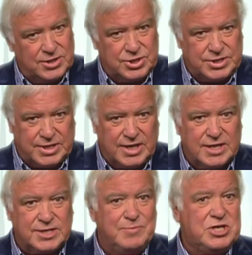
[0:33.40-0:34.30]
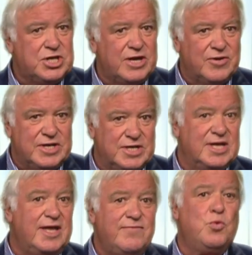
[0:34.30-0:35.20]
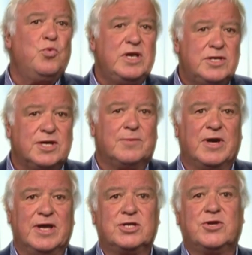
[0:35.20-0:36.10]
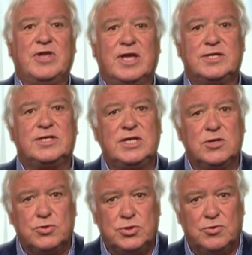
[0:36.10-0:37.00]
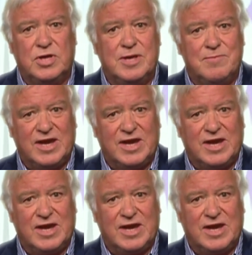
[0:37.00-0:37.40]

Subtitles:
electricity has to be generated. Even wind turbines create CO2 in their